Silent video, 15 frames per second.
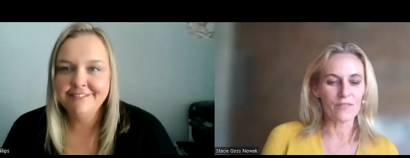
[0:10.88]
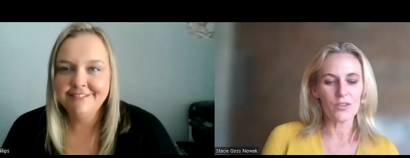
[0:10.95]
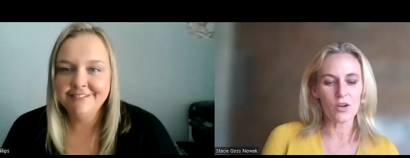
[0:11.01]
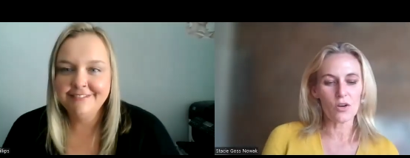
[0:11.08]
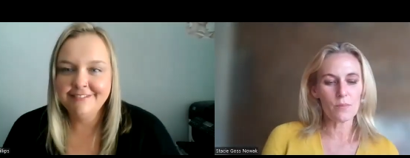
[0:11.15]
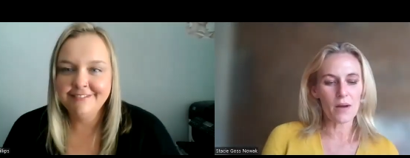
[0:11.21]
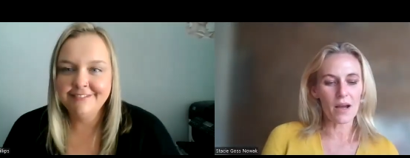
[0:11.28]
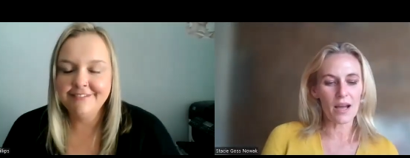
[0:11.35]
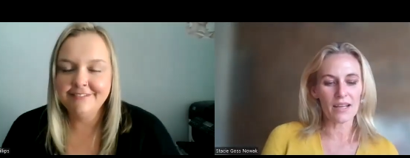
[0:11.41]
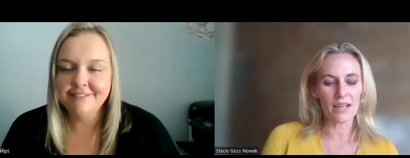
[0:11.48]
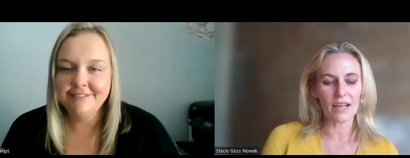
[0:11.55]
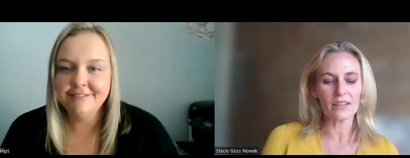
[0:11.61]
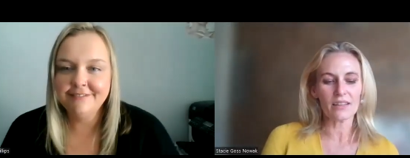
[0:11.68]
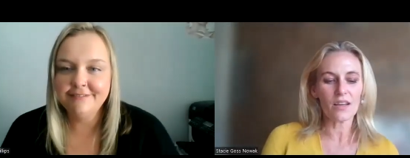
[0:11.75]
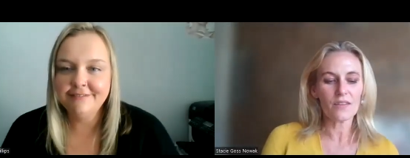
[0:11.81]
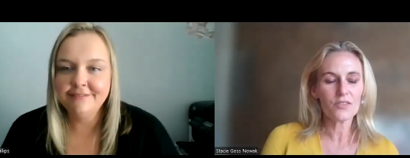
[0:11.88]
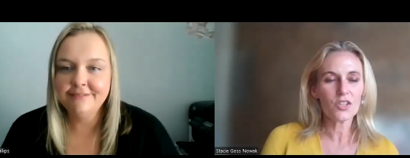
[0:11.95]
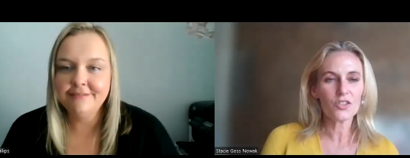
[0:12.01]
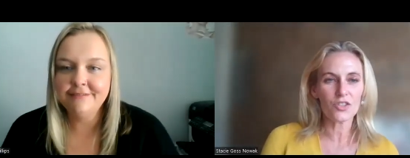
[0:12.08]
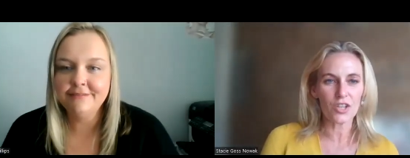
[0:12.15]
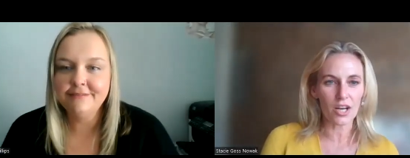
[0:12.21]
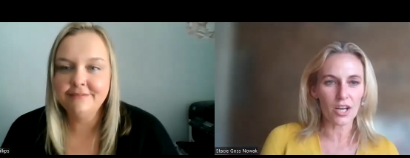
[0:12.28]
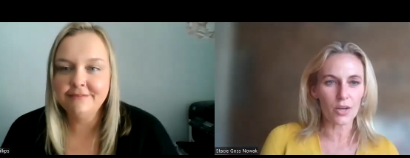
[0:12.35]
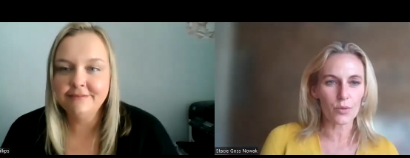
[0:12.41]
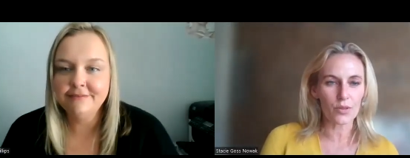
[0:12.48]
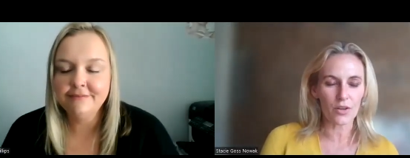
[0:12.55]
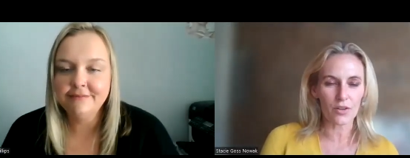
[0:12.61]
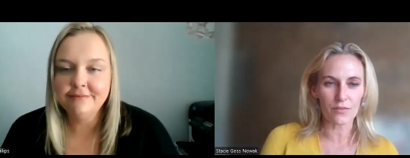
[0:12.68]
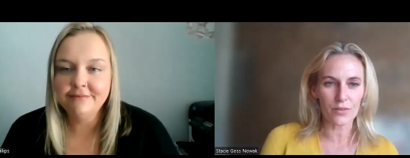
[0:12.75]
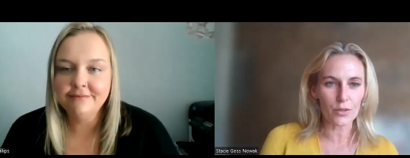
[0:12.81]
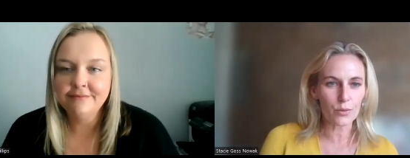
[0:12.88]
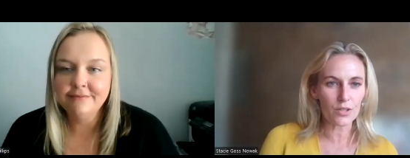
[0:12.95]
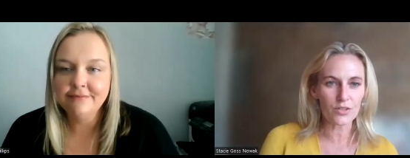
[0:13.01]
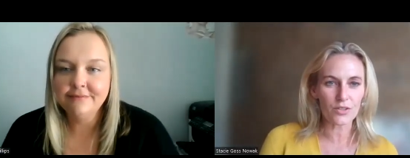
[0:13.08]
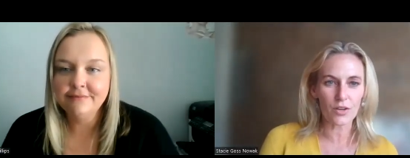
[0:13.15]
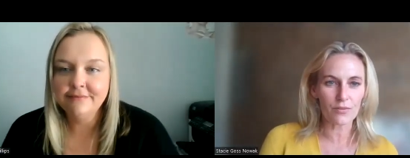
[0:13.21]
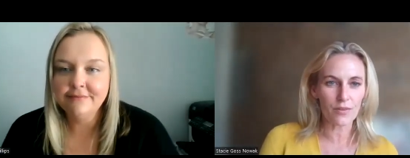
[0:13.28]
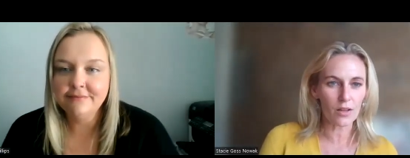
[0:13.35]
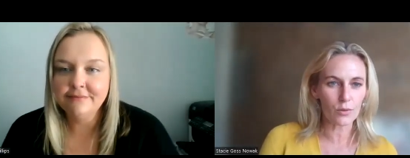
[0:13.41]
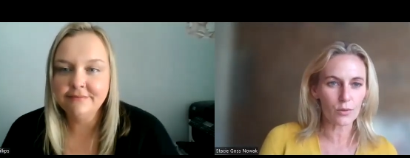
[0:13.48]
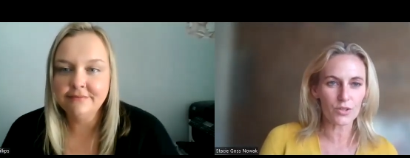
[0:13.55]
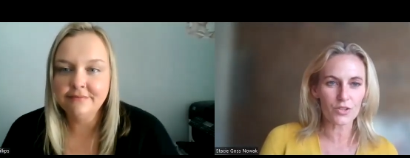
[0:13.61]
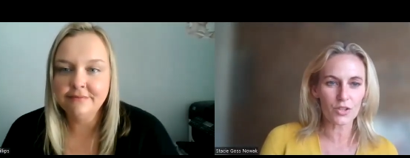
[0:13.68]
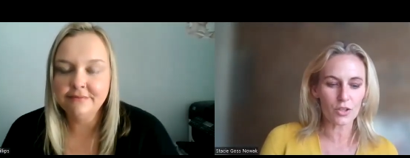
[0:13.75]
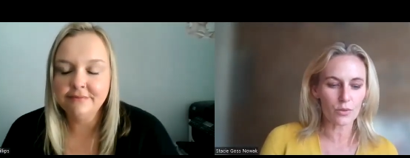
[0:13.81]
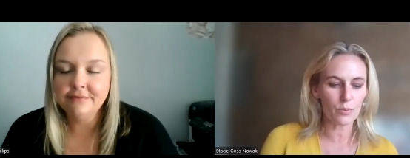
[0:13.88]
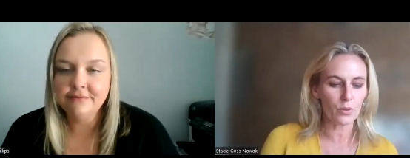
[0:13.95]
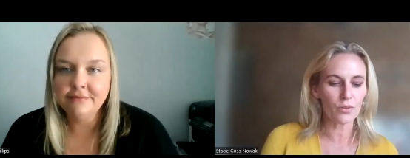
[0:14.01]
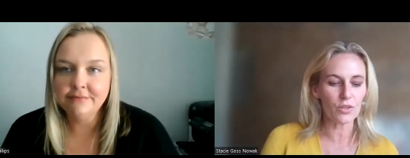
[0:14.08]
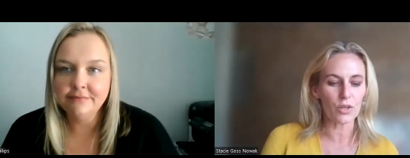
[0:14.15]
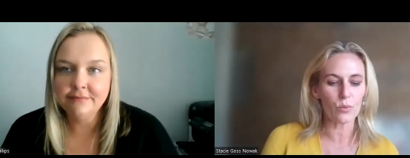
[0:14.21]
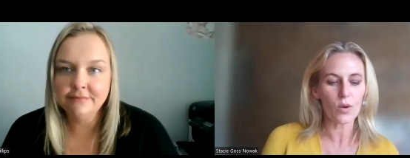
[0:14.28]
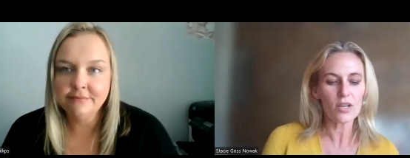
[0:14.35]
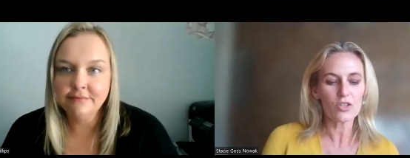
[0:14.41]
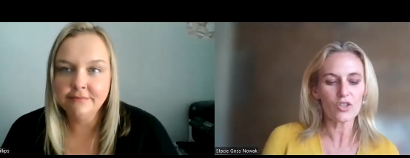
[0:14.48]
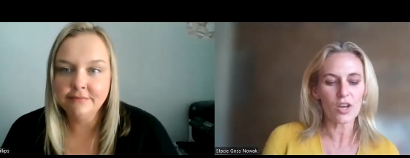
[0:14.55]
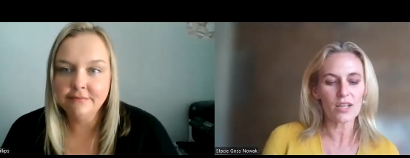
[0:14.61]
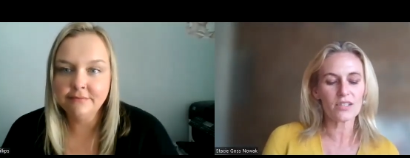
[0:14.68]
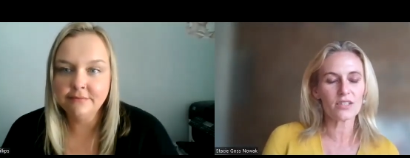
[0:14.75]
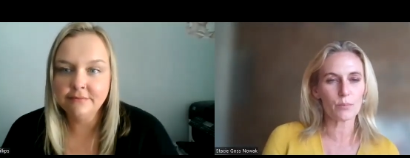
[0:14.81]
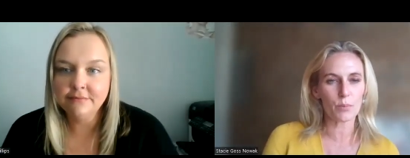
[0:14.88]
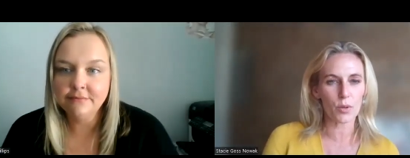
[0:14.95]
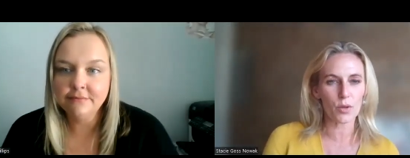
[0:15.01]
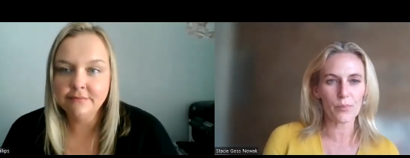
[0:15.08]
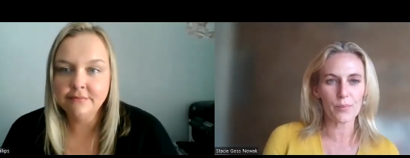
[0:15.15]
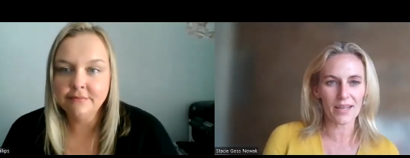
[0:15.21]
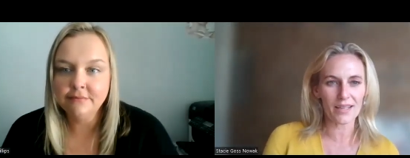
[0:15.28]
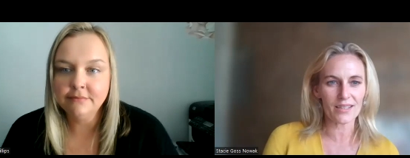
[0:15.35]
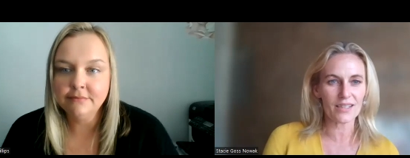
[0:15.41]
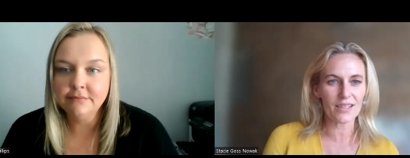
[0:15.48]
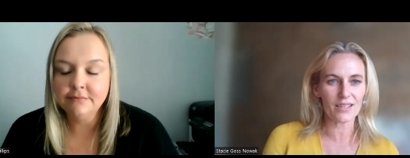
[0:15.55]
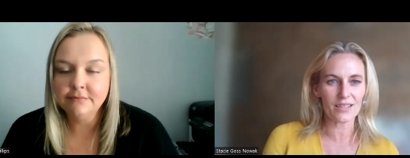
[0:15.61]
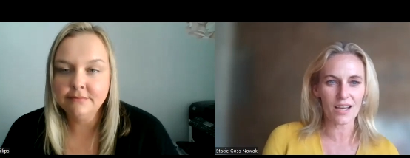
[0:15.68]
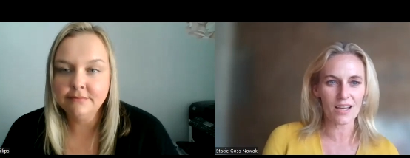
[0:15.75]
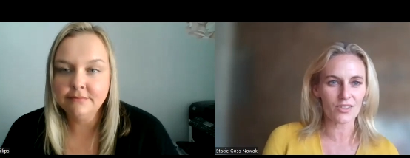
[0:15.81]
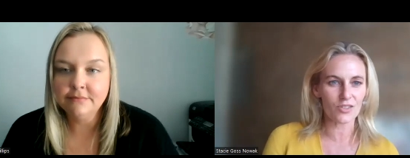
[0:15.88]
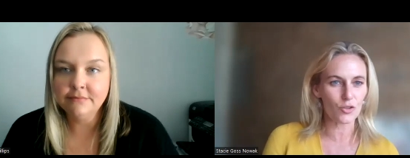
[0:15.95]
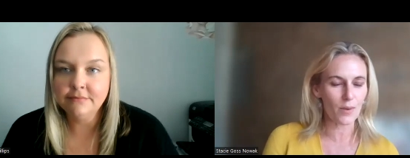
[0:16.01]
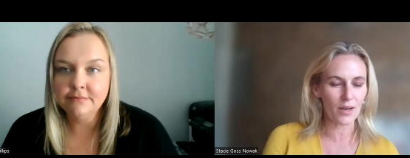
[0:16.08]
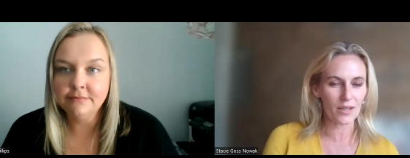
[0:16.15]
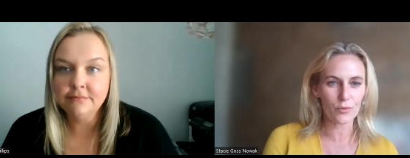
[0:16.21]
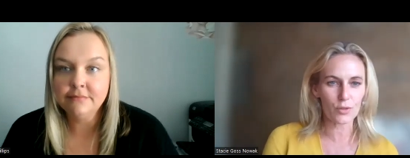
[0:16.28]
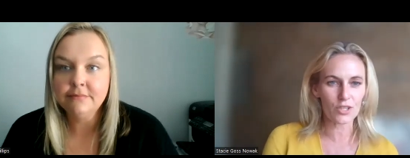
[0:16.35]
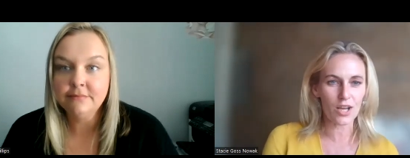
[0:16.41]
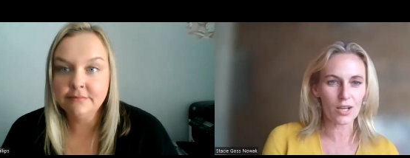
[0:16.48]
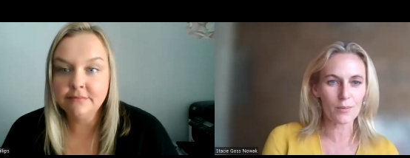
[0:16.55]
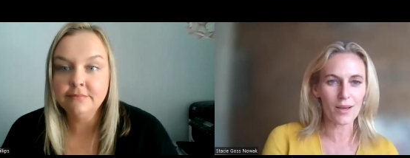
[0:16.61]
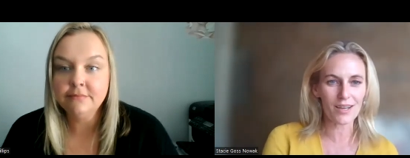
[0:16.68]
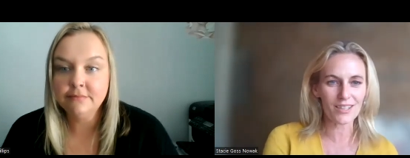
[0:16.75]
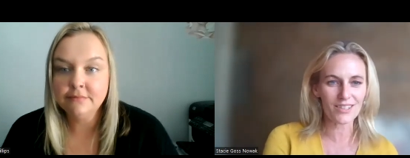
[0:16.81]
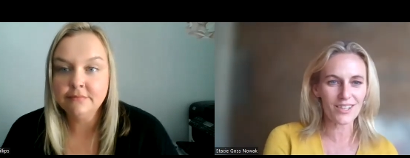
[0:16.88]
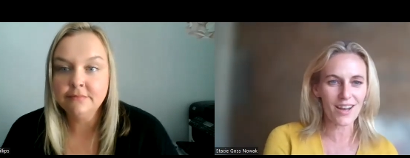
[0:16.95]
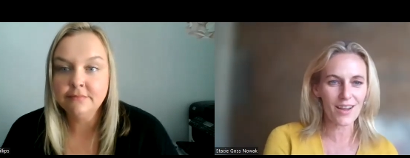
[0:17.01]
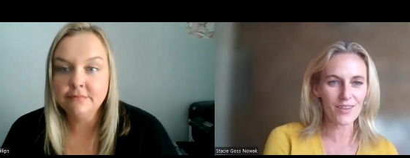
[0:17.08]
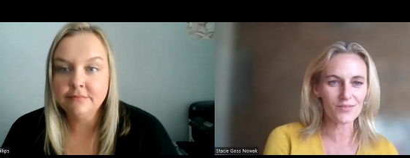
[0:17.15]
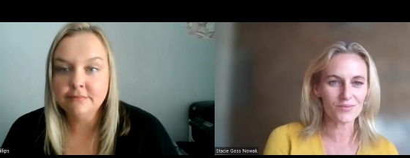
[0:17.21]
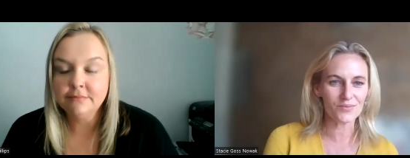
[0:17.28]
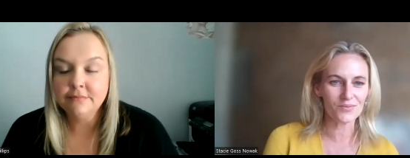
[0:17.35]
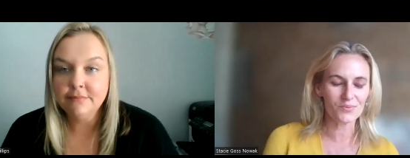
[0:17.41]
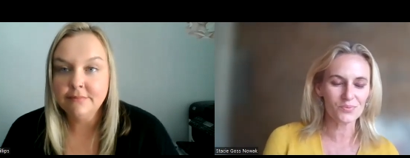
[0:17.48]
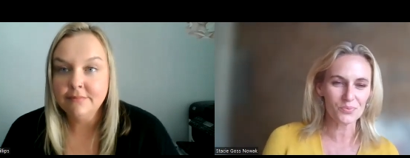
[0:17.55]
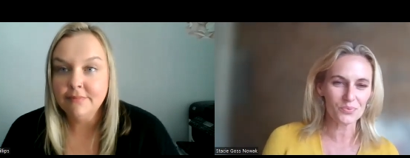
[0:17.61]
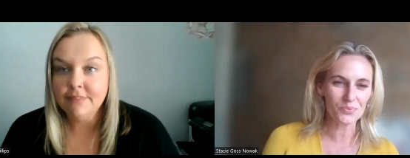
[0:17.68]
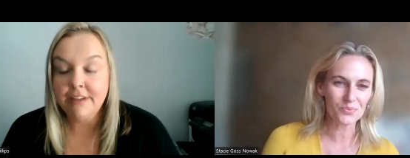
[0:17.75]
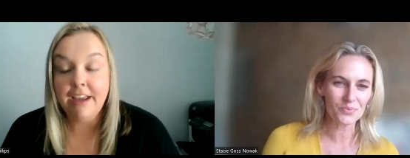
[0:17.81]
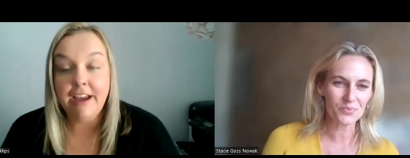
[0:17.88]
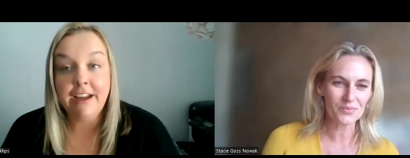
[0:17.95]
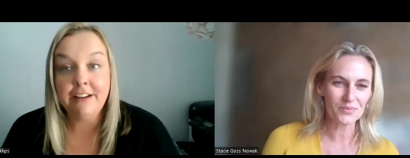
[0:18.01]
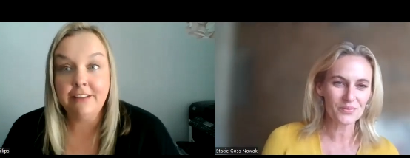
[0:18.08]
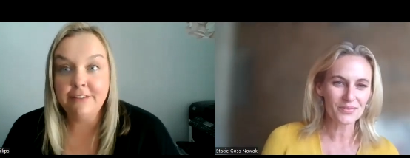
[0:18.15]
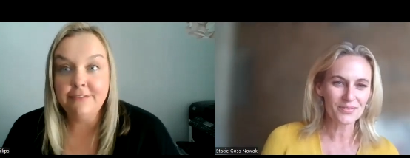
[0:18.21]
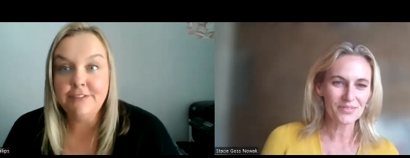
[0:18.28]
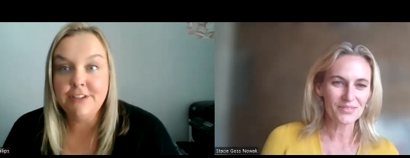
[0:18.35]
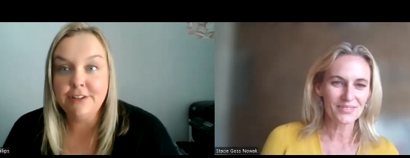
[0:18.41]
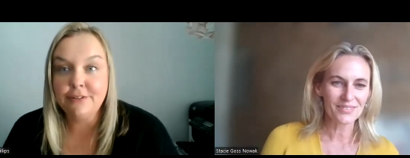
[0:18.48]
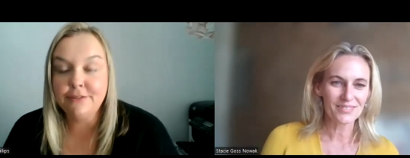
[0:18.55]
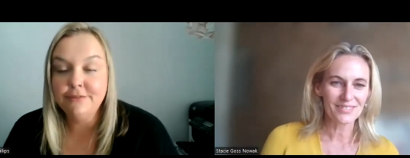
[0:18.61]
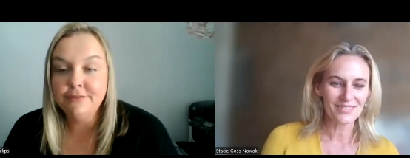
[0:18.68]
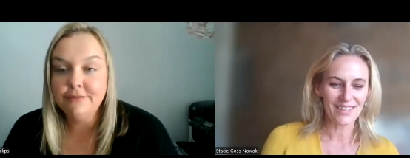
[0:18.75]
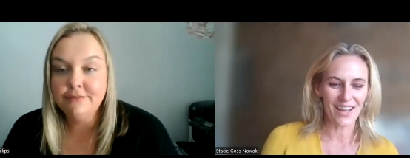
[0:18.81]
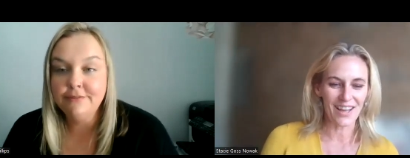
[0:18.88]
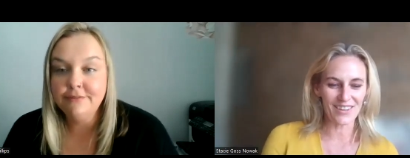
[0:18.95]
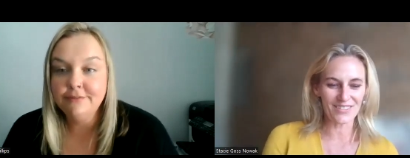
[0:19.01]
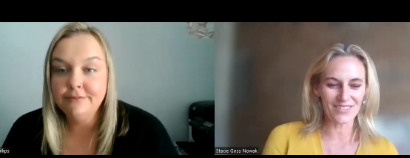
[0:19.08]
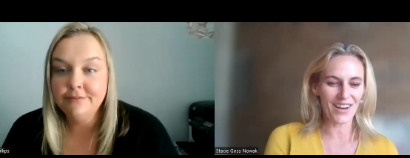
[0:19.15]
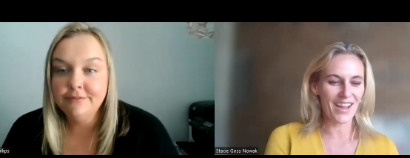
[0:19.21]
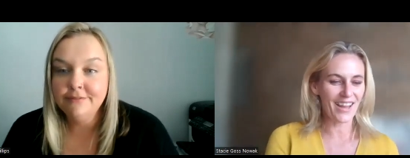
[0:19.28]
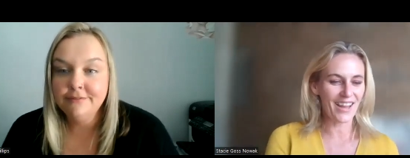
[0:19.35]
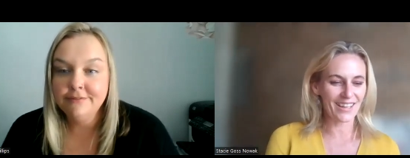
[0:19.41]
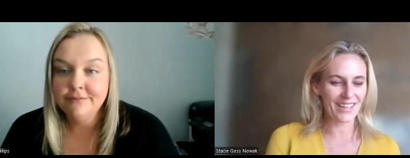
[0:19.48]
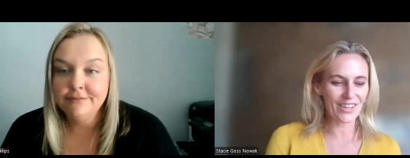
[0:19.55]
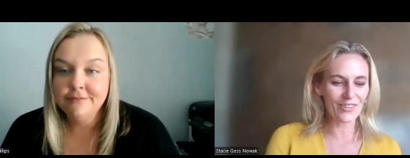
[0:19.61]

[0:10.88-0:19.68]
Speaker 1: if you don't mind, I'd love to share with our viewers, our followers, and community what J's Superb Painting does. Do you mind if we talk about it today? Yeah, I'd love to. All right,